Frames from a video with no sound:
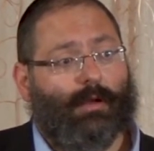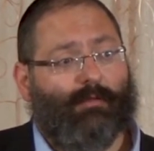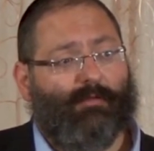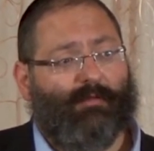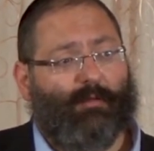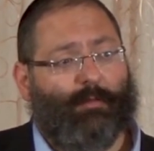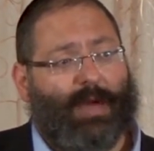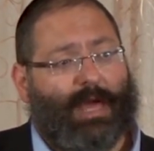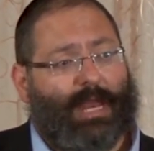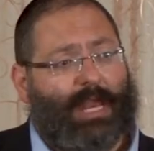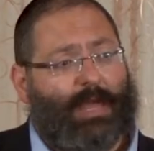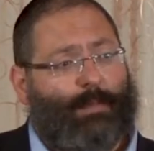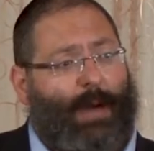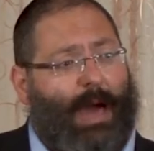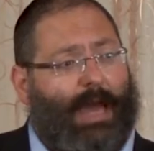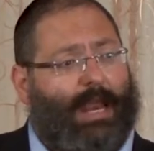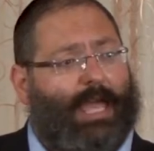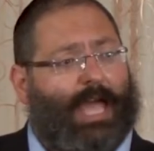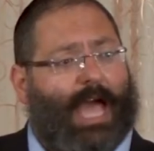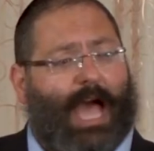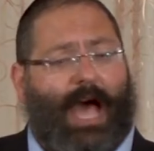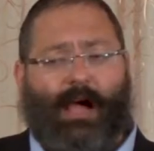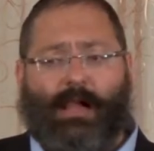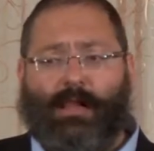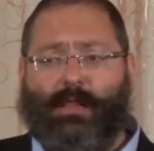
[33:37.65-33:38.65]
From
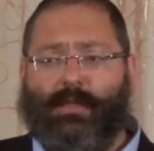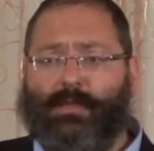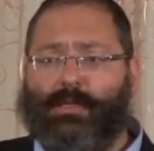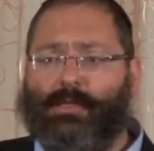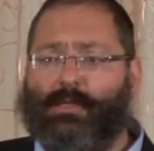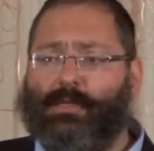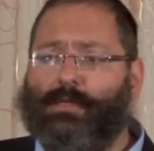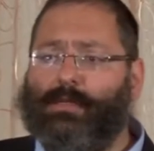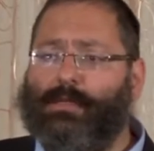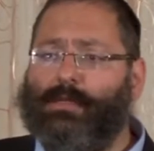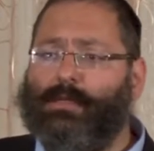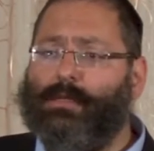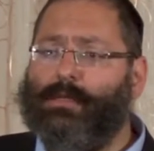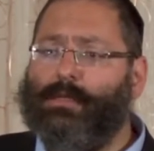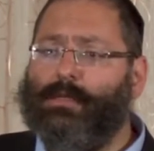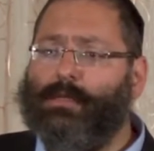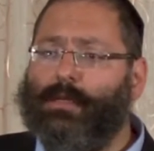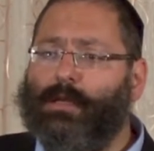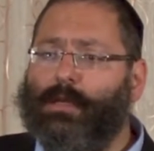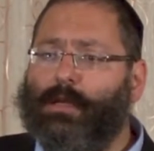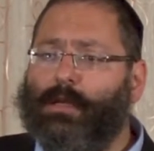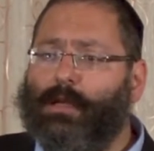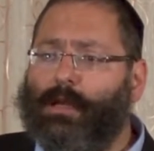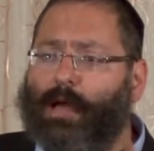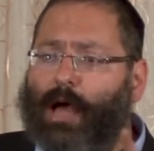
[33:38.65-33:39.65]
anybody else,
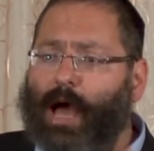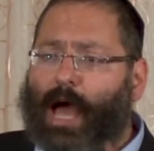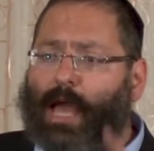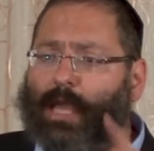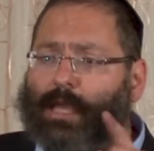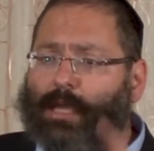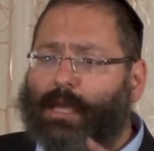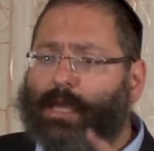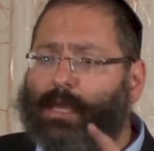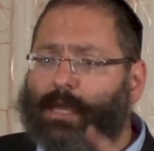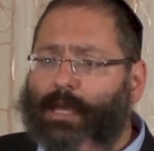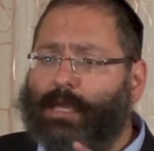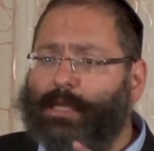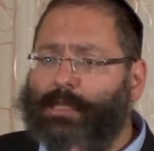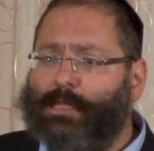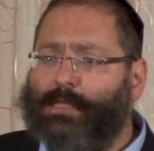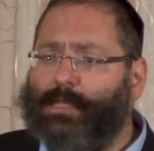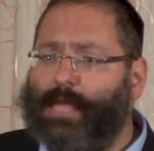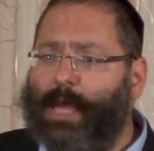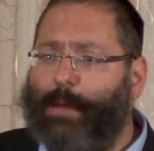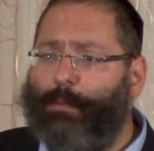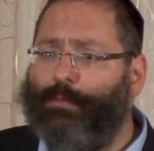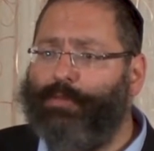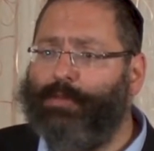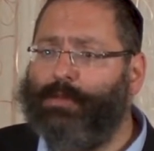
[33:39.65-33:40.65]
I can
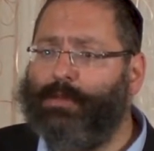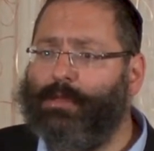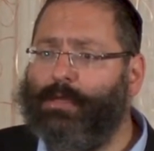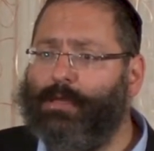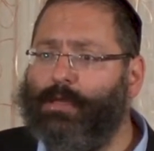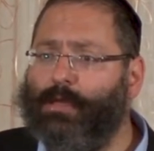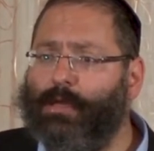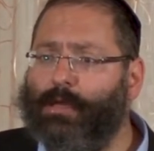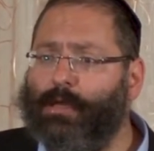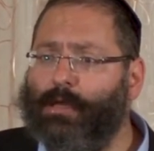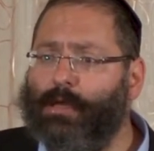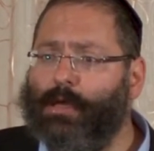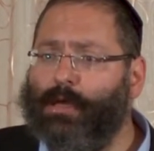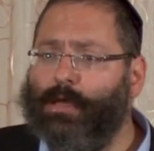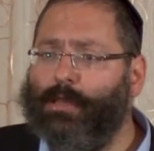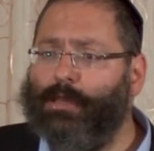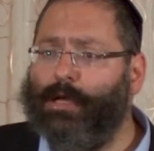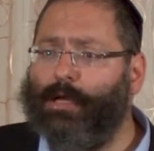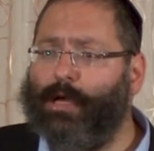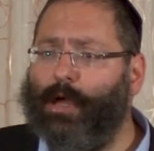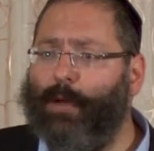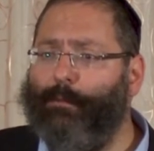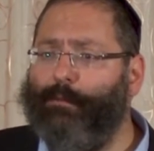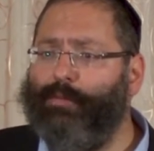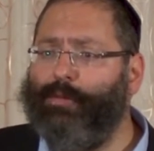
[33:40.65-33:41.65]
accept the
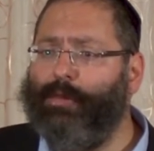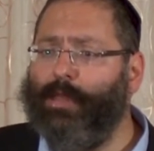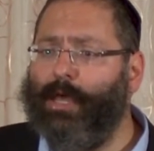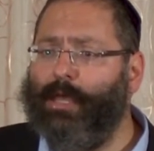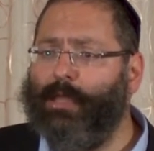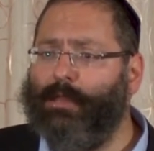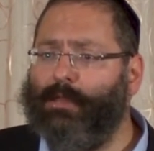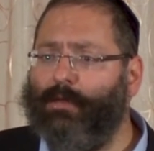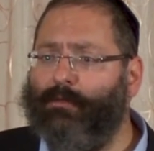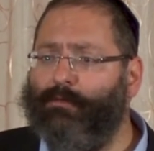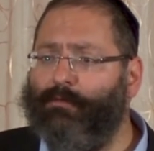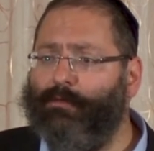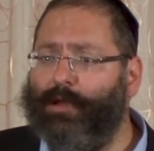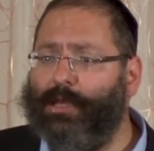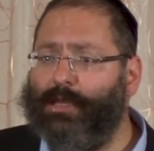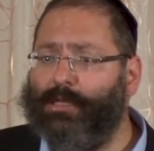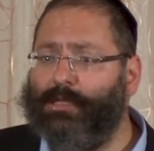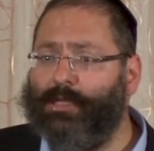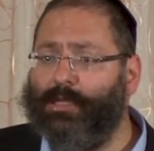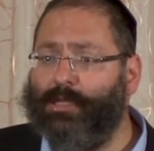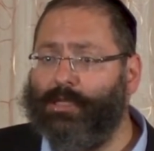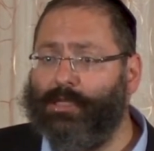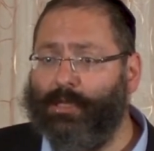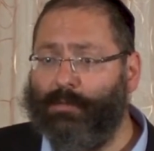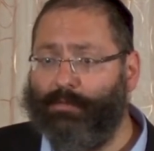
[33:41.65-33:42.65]
complaint of
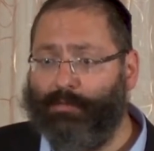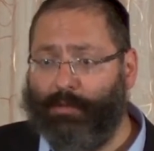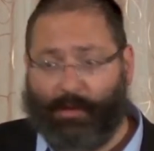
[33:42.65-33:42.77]
racism.